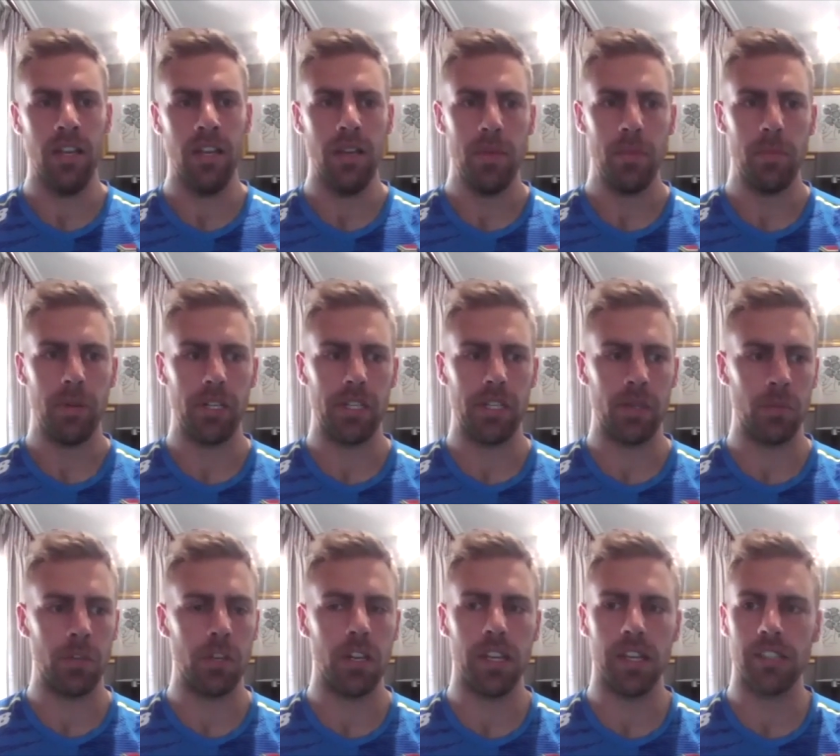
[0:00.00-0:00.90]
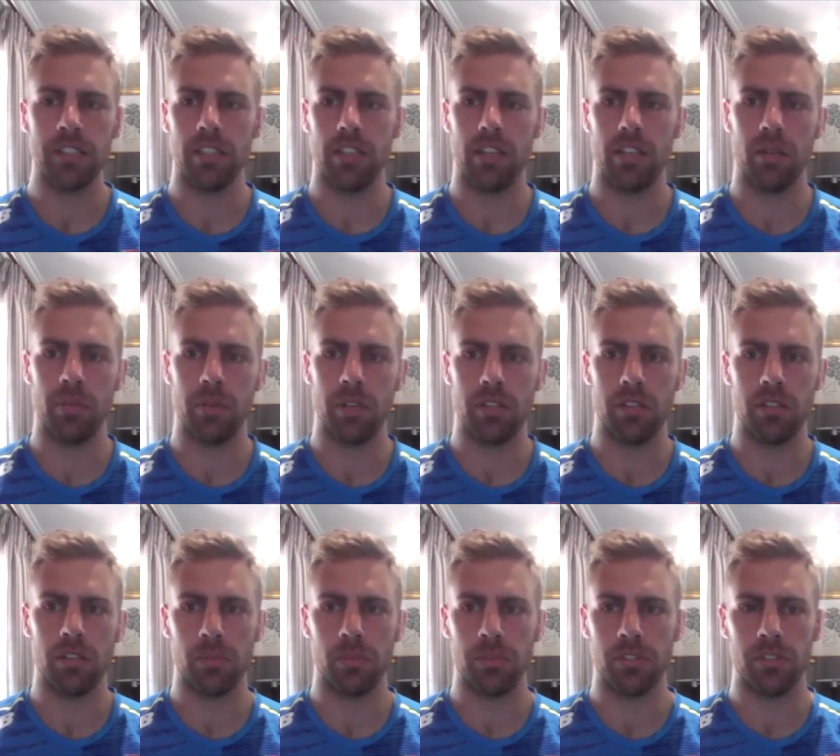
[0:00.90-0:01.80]
But I'm really excited about the
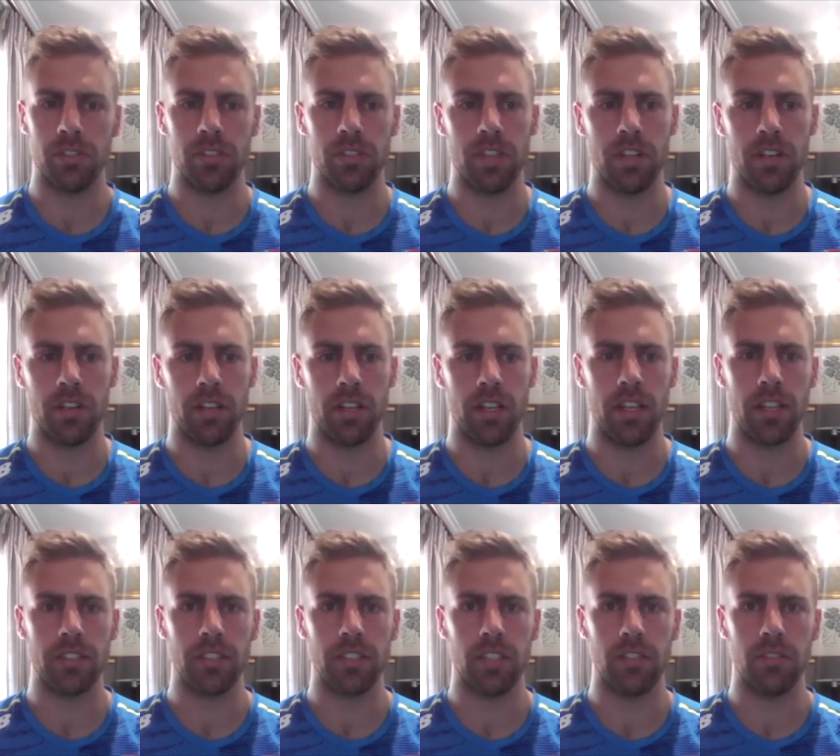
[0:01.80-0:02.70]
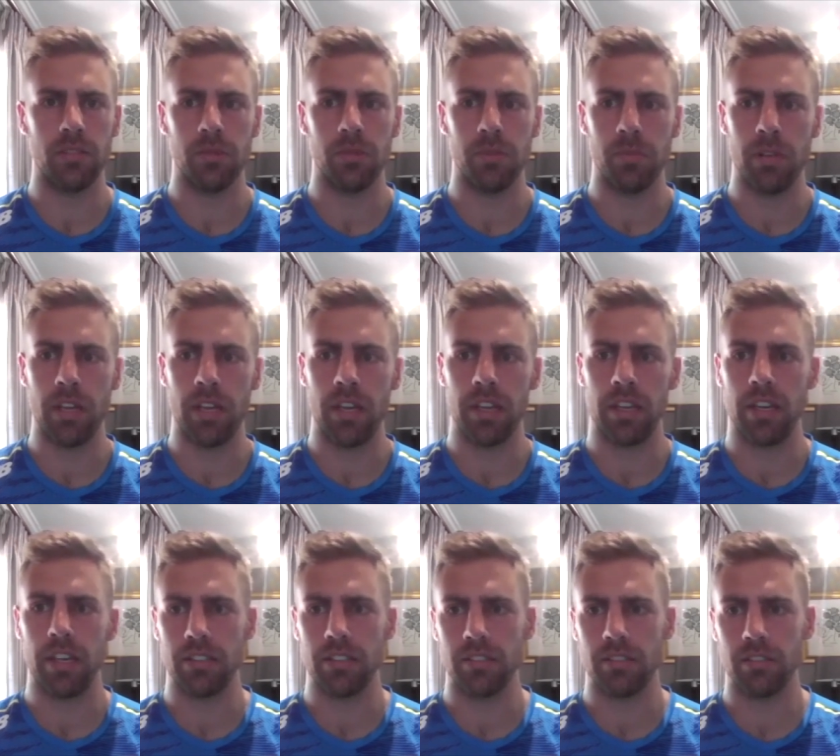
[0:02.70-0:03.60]
opportunity and really excited to be playing
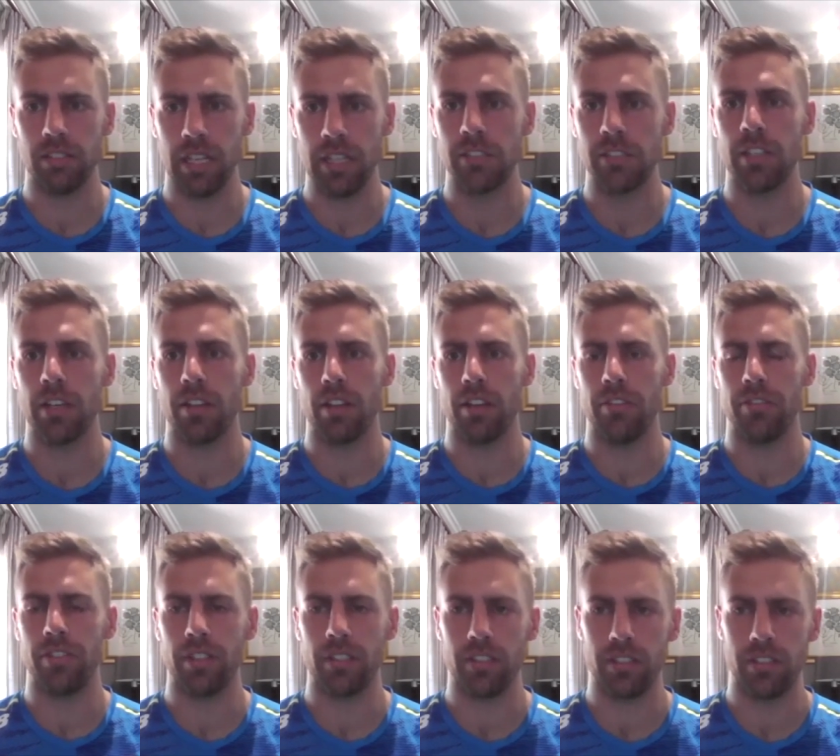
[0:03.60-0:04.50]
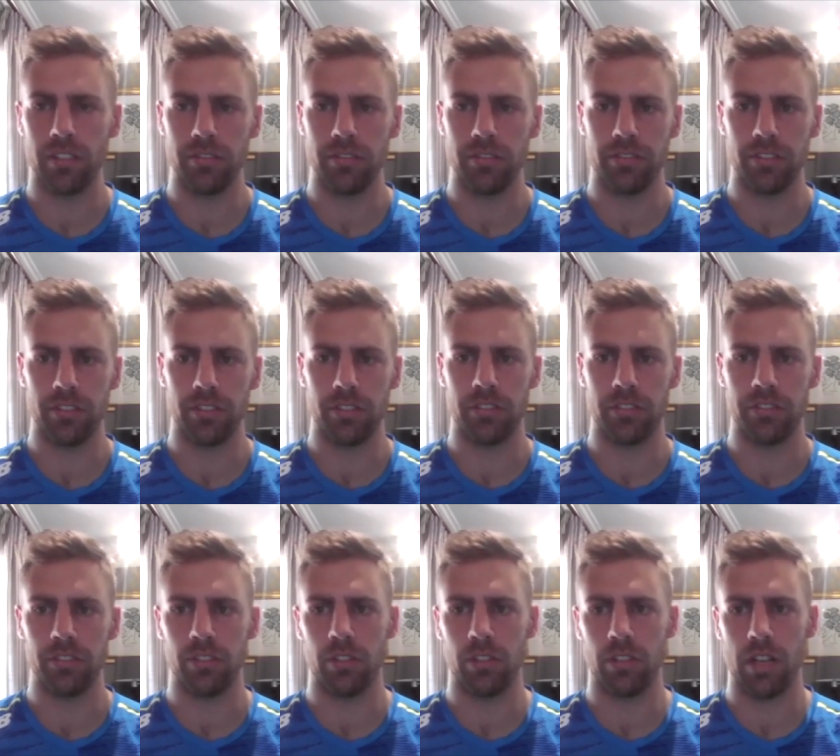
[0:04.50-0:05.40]
in South Africa, first of
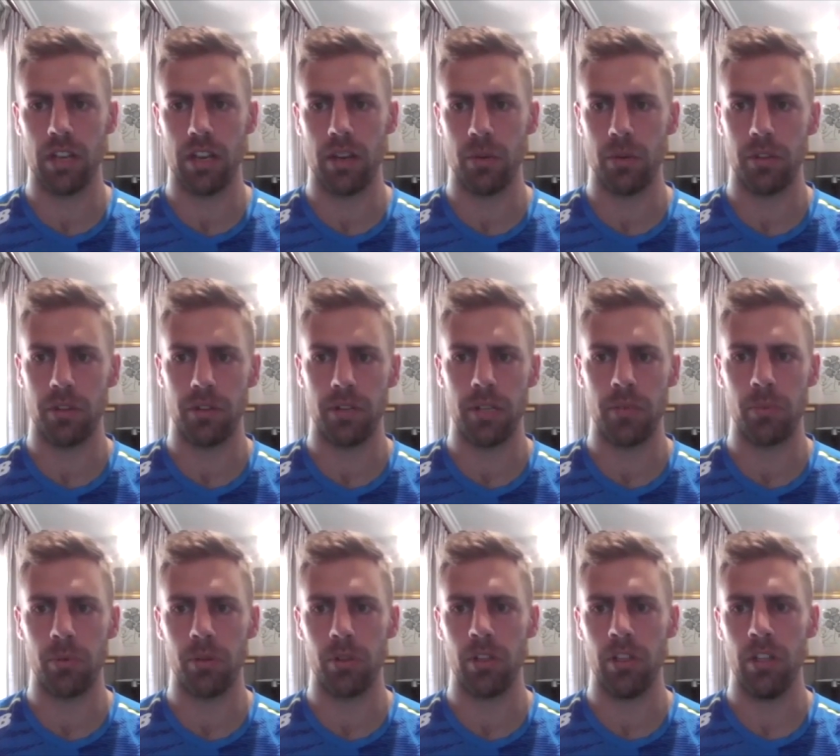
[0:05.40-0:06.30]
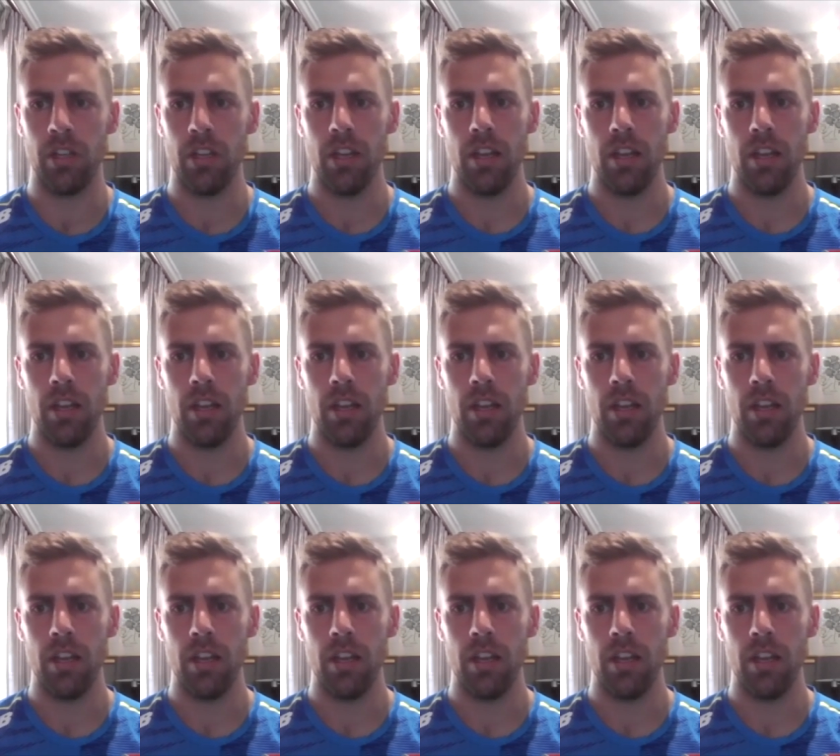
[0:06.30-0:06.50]
all, with the red ball.